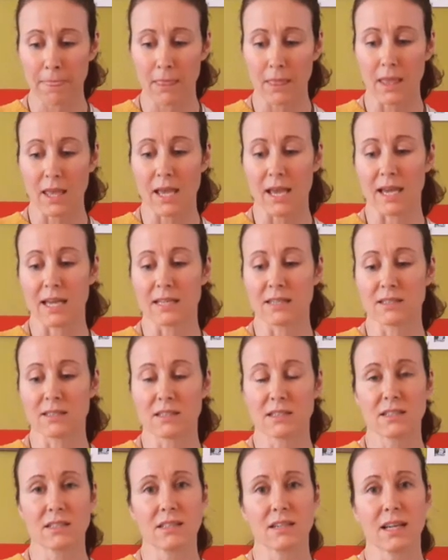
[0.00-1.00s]
and
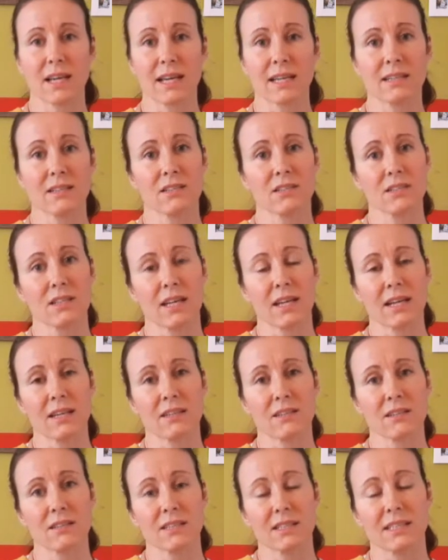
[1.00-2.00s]

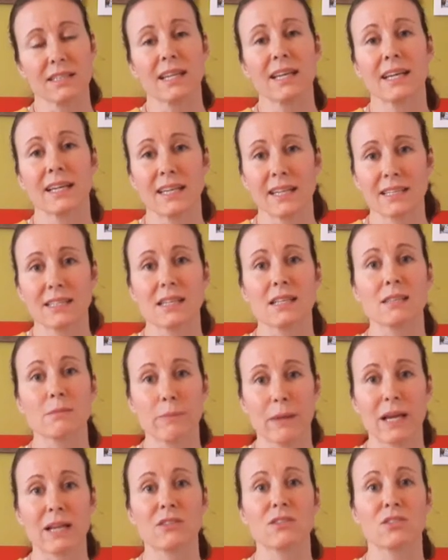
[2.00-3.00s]
it connects us
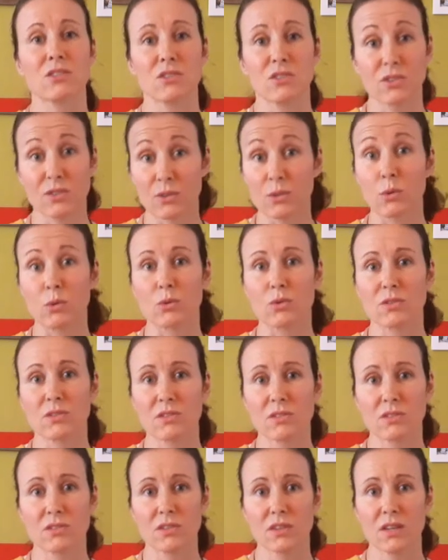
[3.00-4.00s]
back to
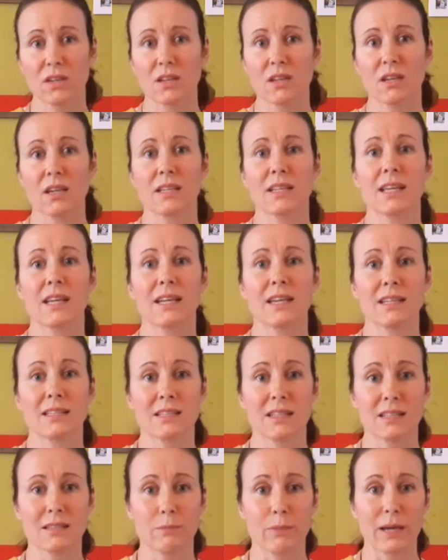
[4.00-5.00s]
source. It connects
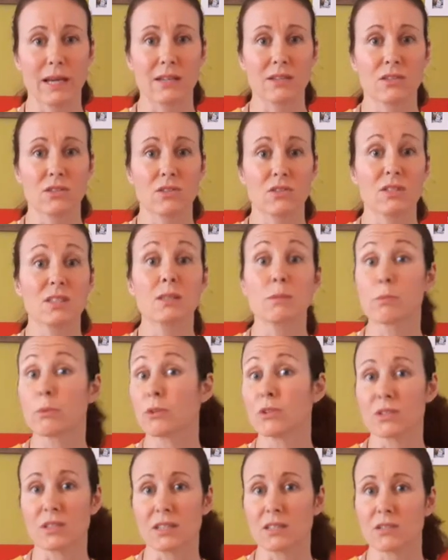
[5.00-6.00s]
us back to
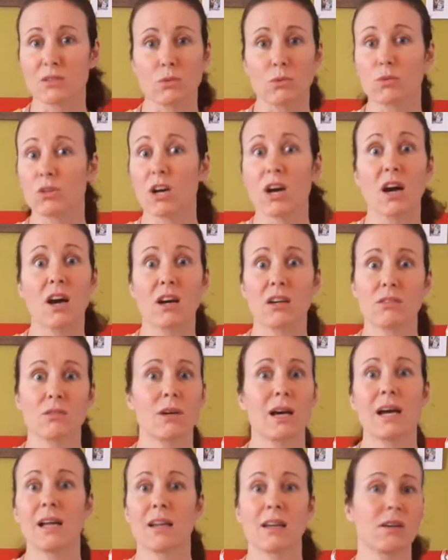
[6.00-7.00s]
spirit, or God, or
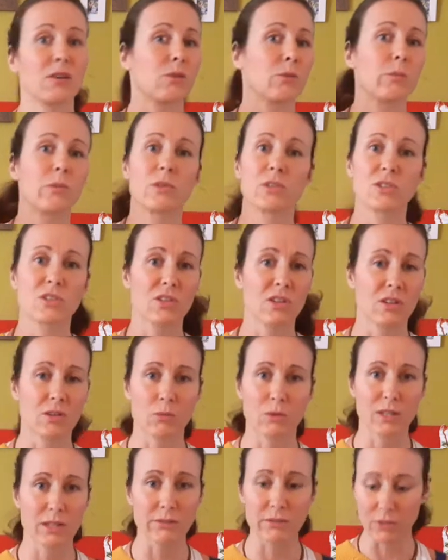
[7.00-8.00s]
Allah, or Buddha, or
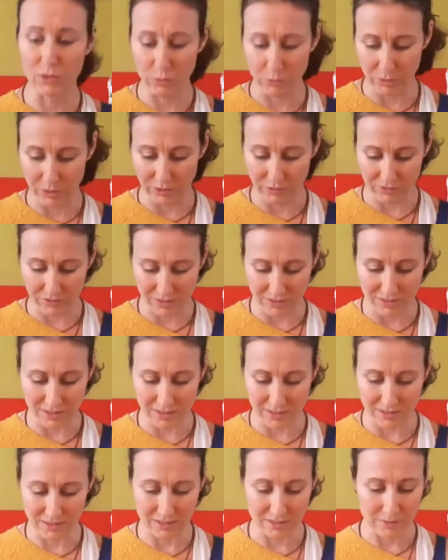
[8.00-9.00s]
whatever your preference
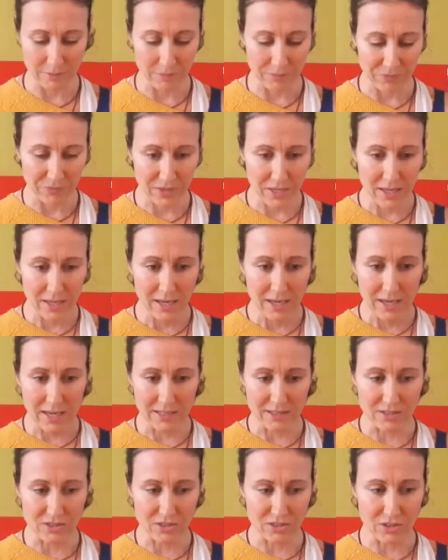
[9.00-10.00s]
is. And
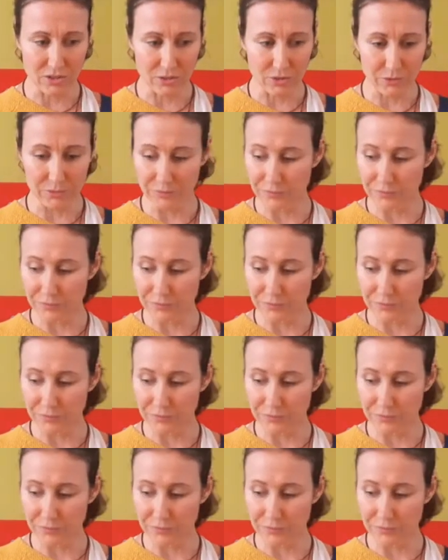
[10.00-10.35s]
so